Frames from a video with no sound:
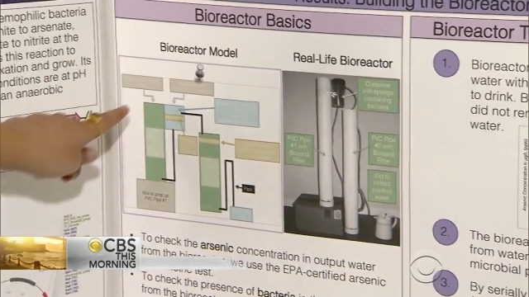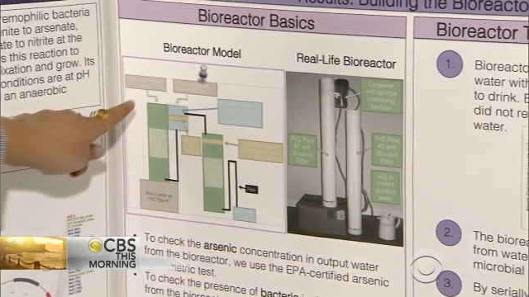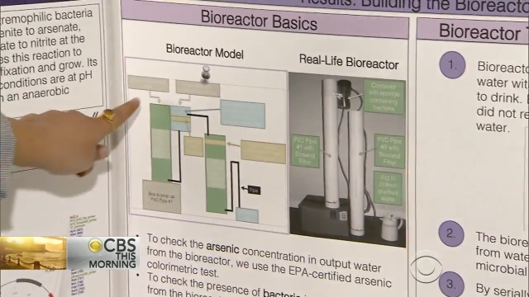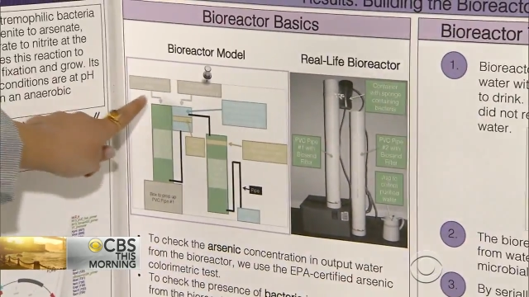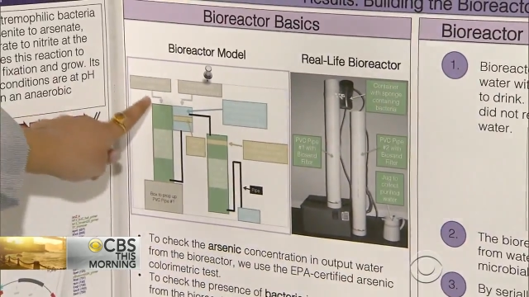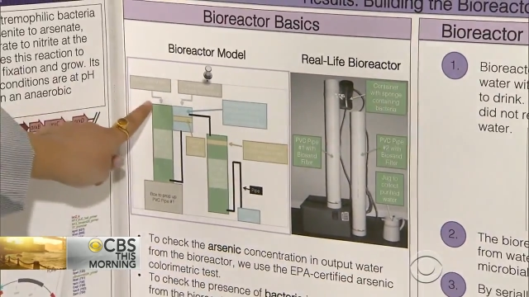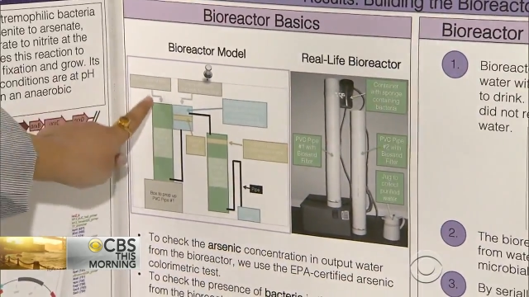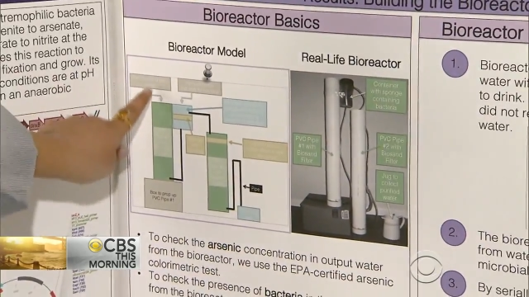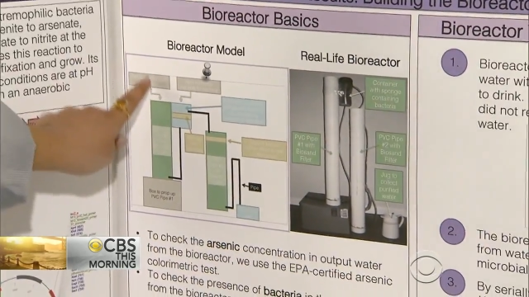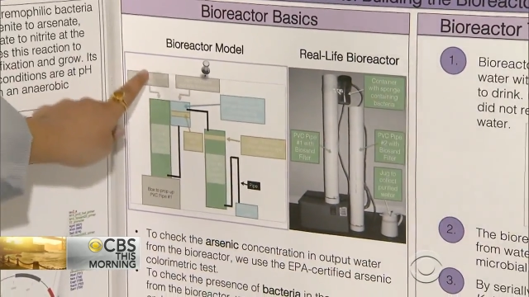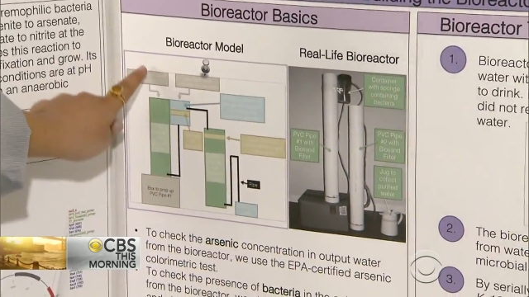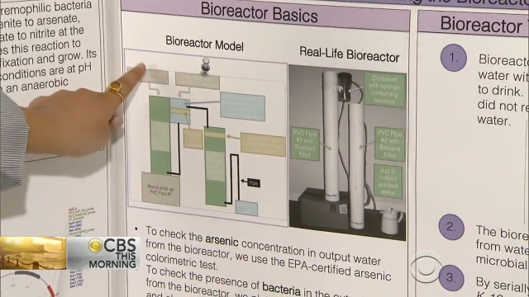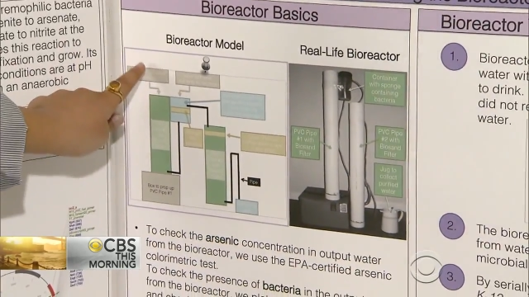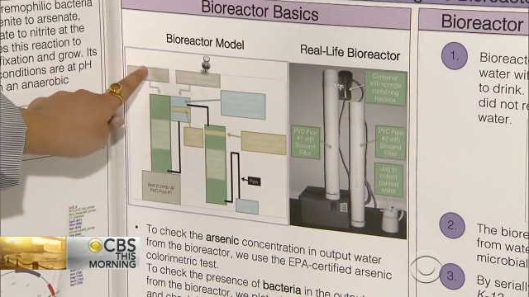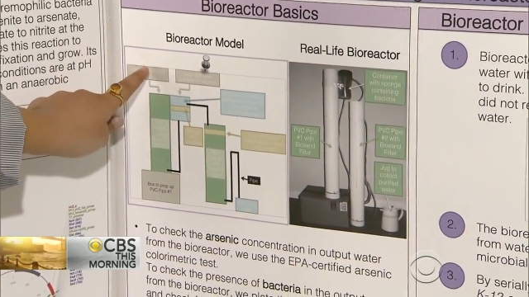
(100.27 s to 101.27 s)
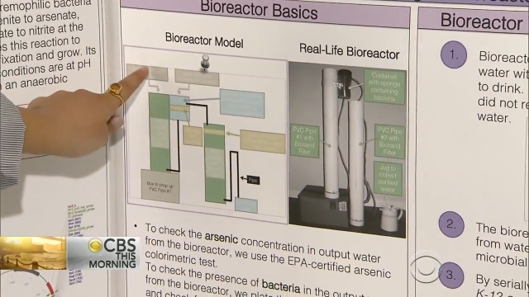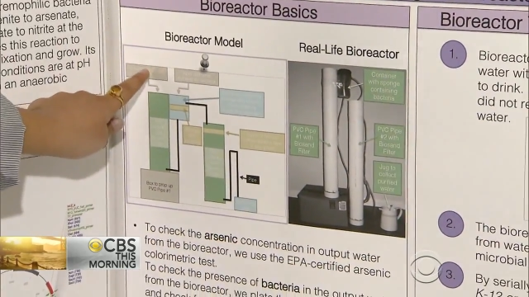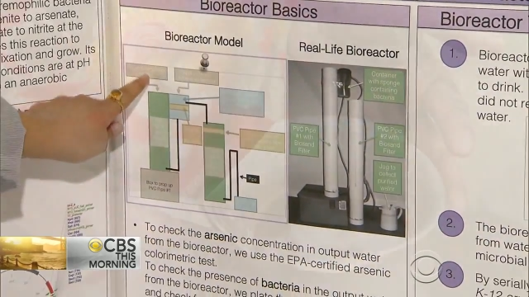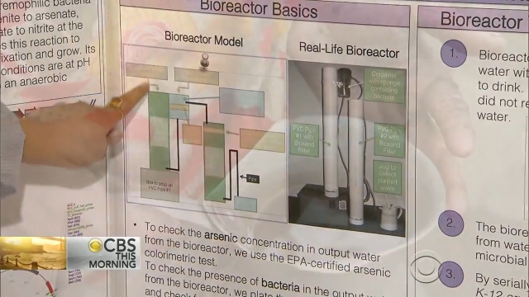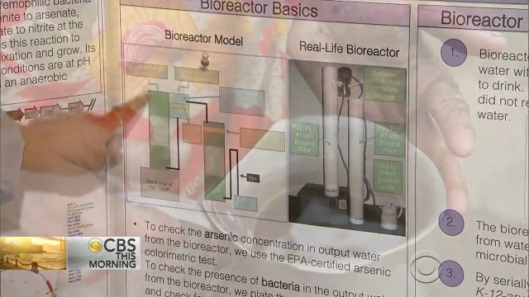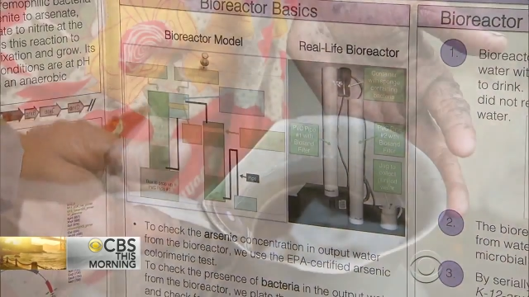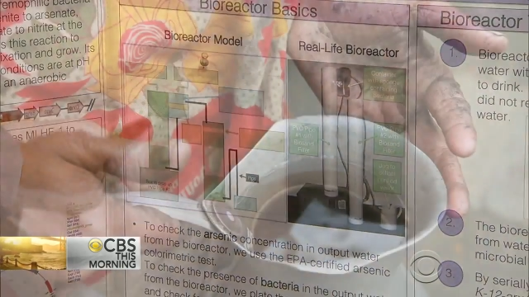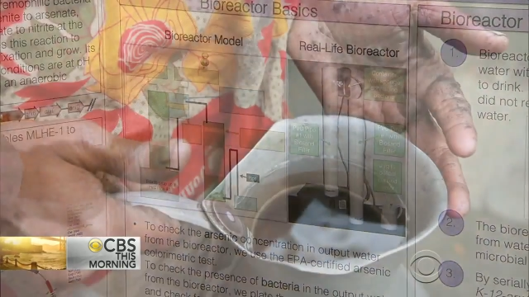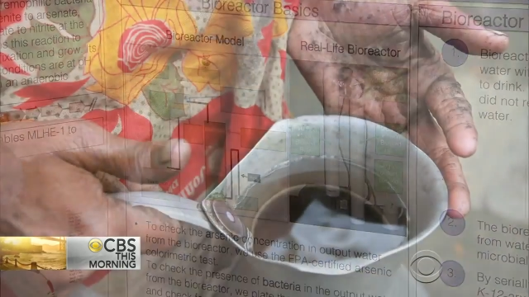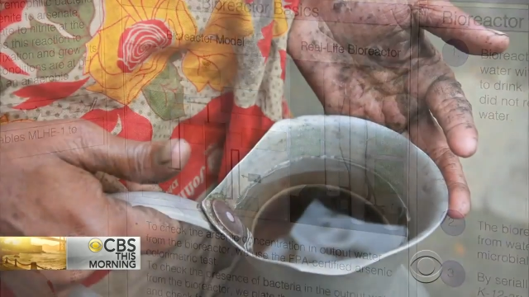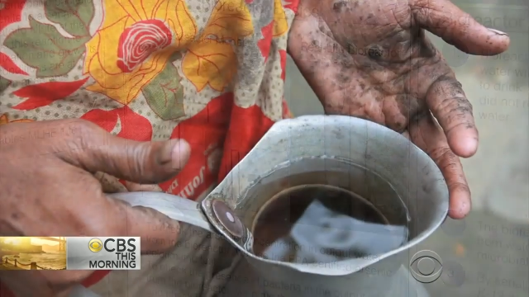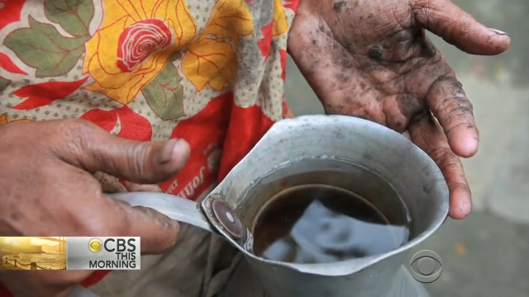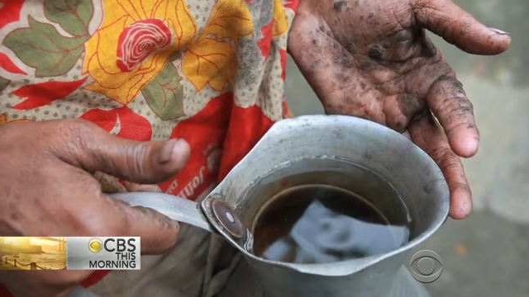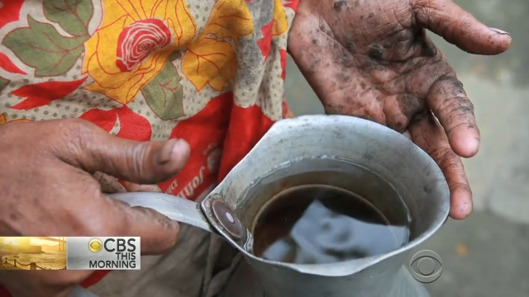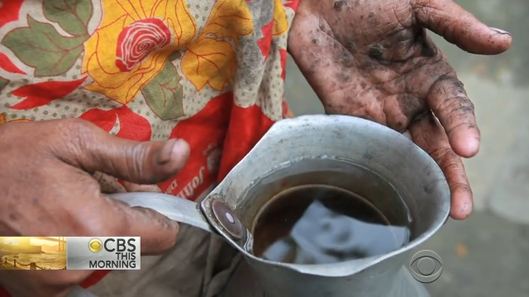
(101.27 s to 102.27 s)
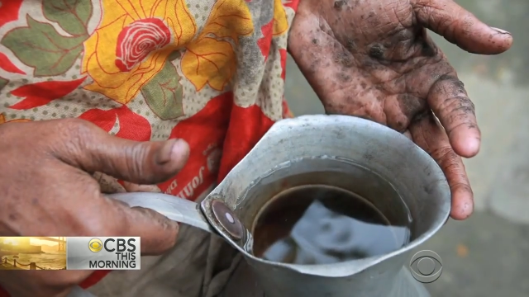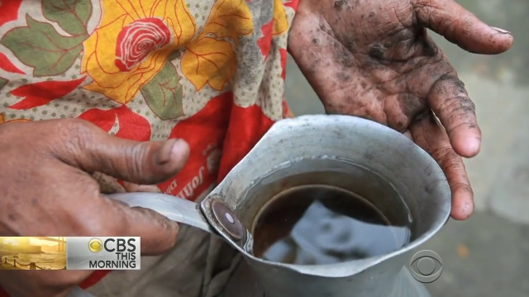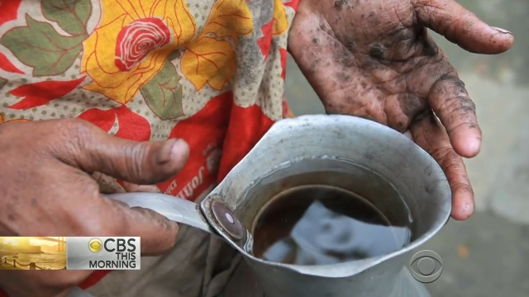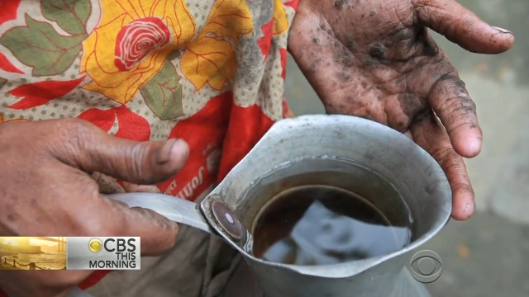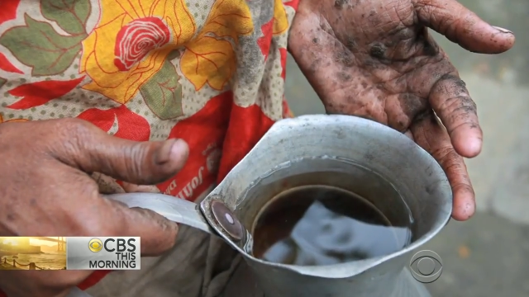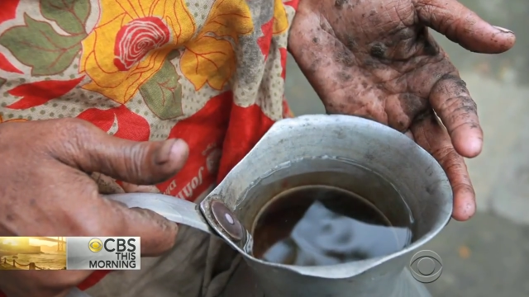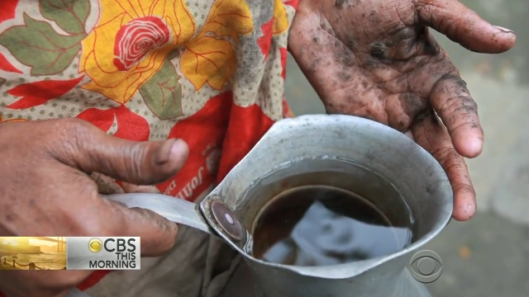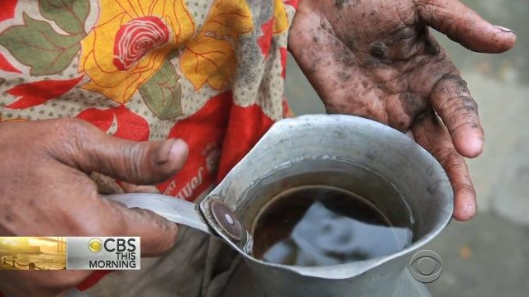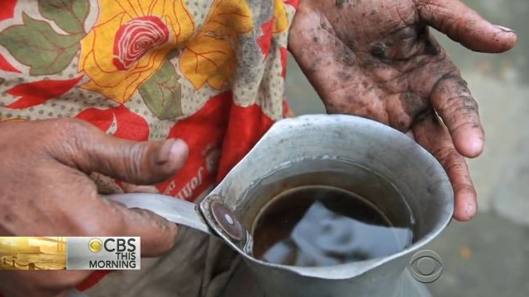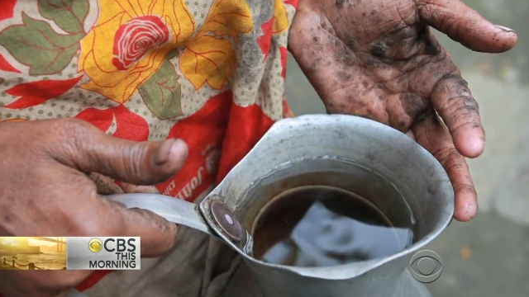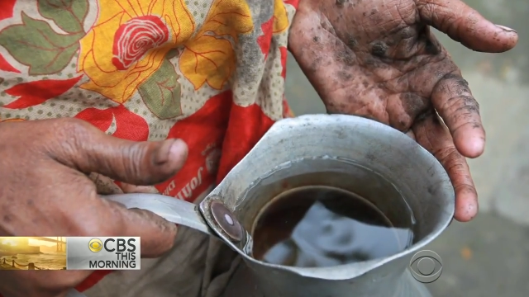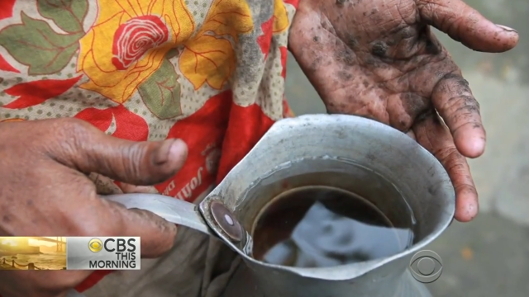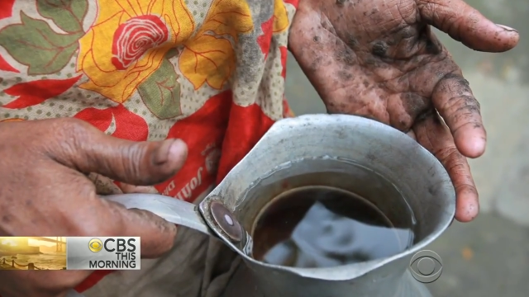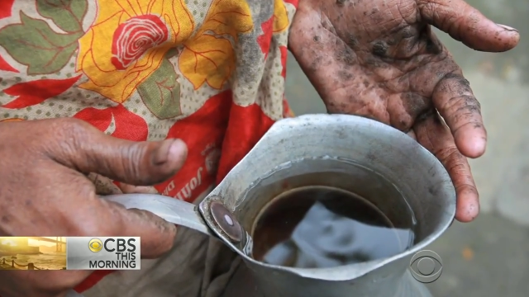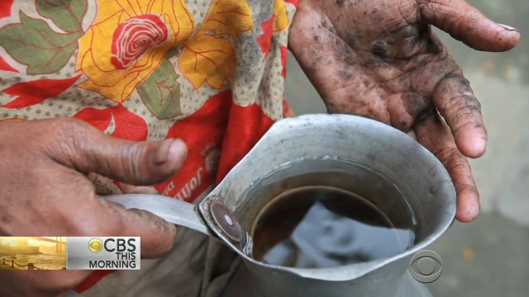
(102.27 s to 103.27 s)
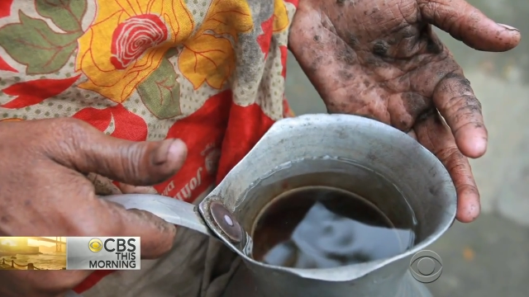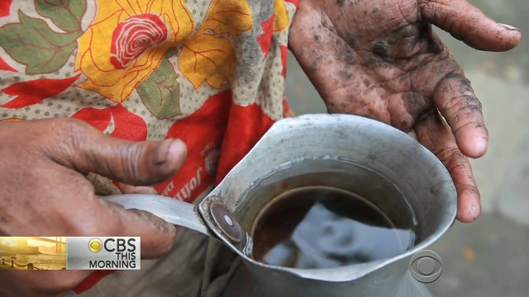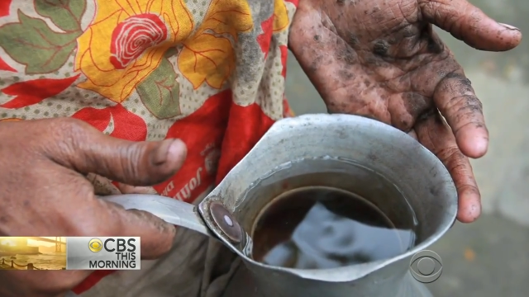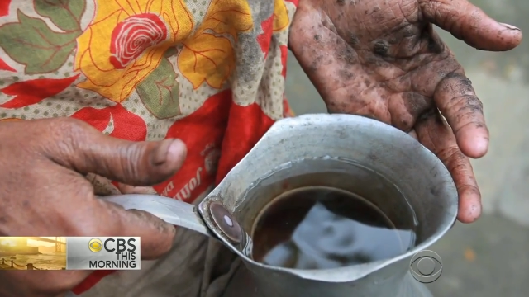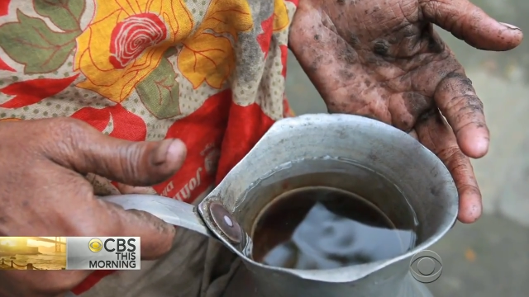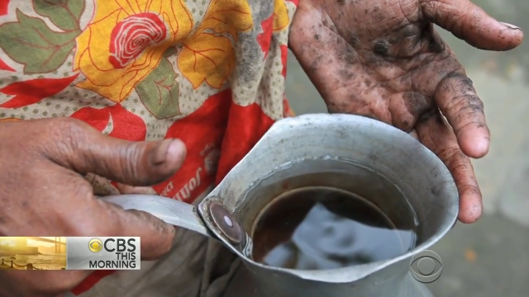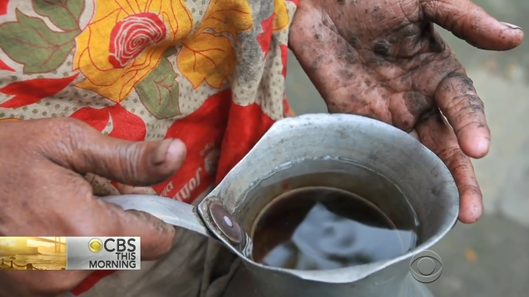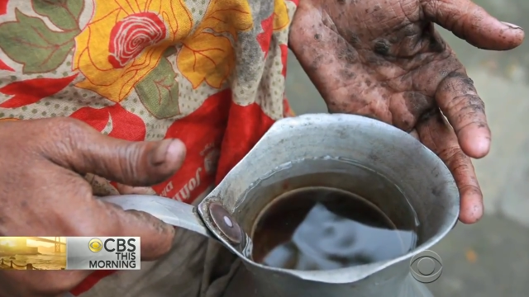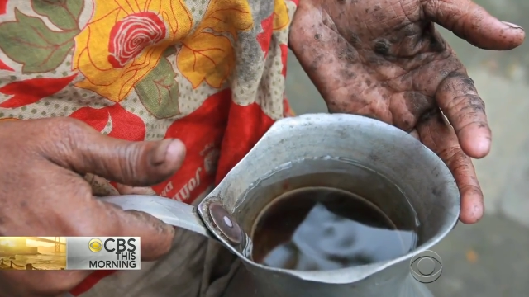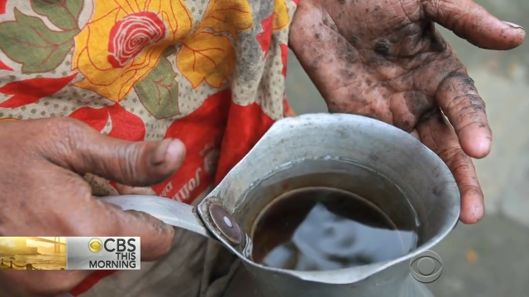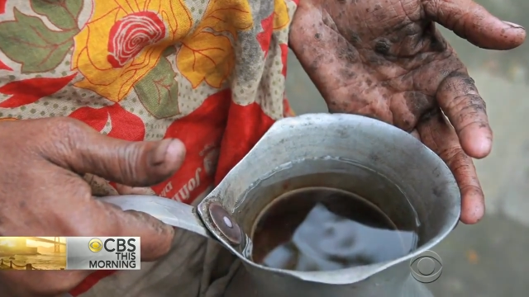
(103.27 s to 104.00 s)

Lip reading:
[unreadable: no face in view]